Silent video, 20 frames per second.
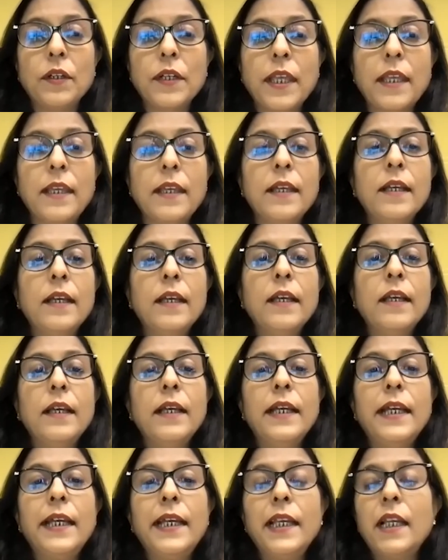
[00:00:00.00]
Okay,
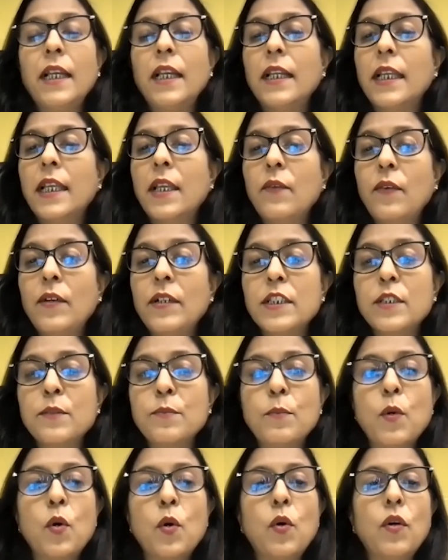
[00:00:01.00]
it will give us
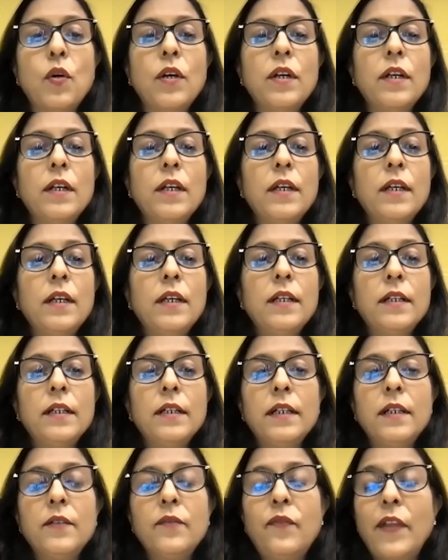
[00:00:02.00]
more
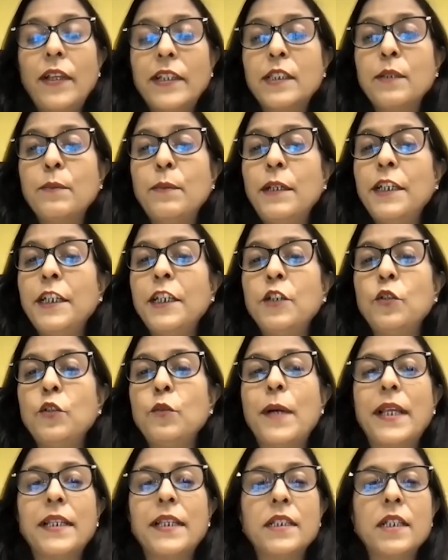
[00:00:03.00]
flexibility to
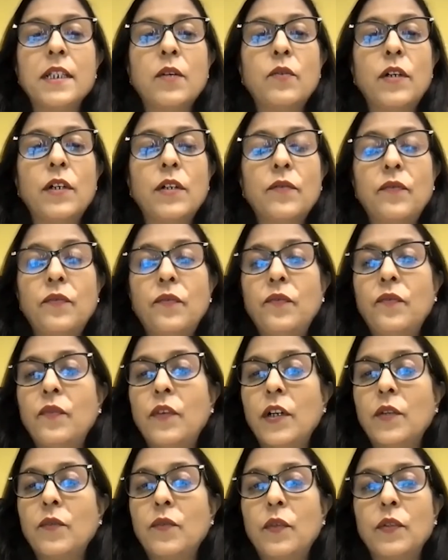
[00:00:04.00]
manage our
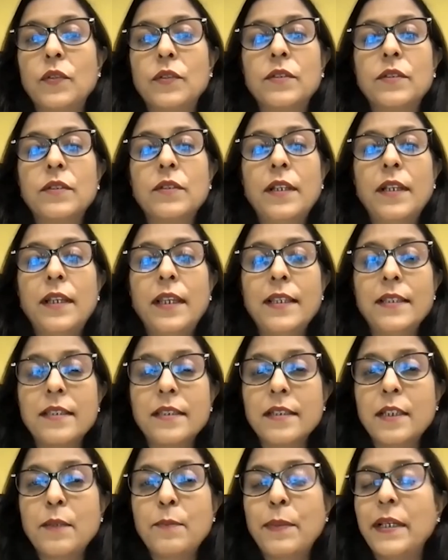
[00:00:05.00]
workforce, lesser
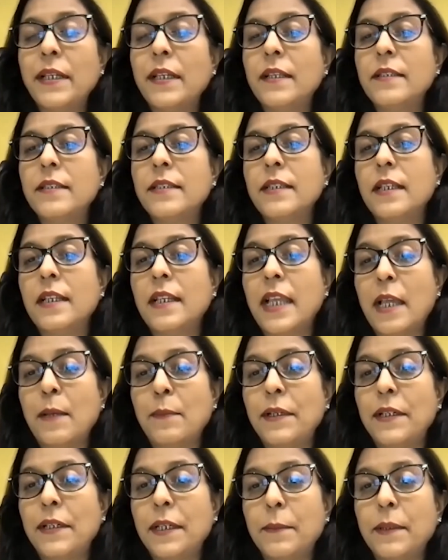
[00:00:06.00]
dependency and
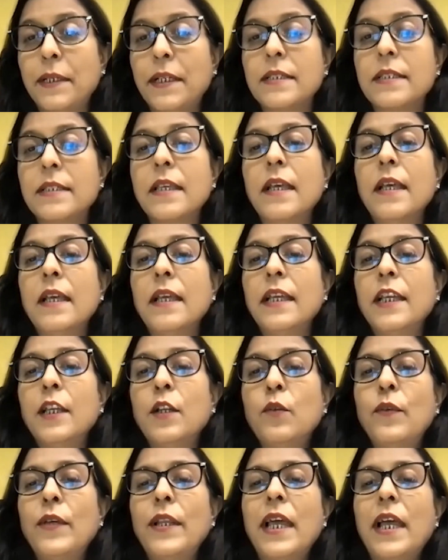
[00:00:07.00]
liability. Because
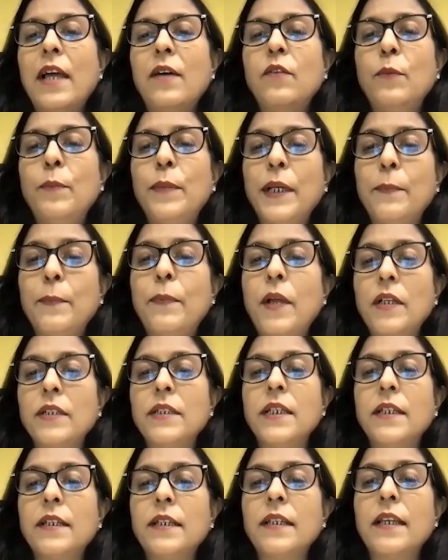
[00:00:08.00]
when I have a big
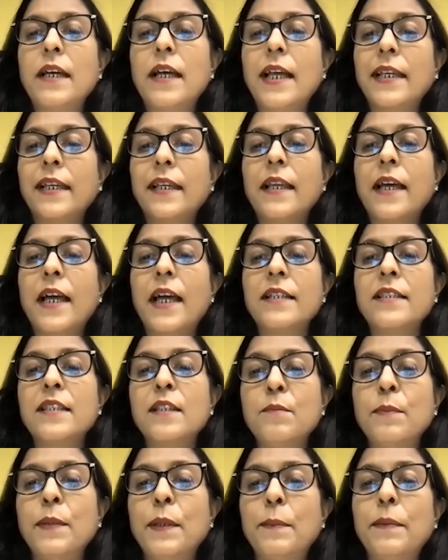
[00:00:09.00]
project, I can hire
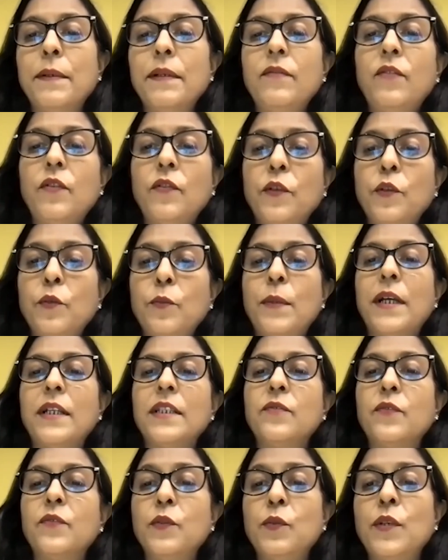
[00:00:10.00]
some people for a few
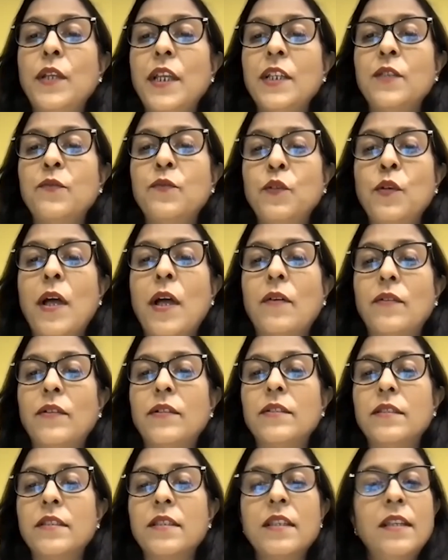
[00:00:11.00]
months, few days, few
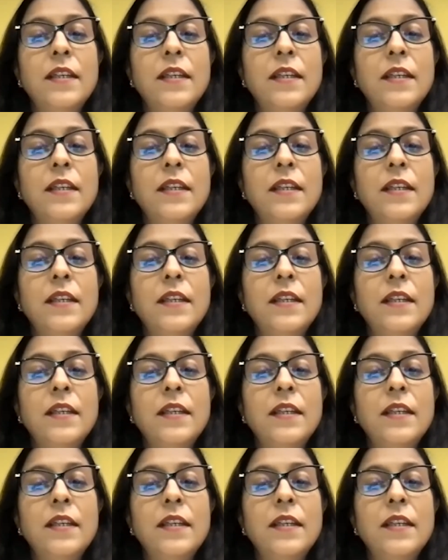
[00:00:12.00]
hours,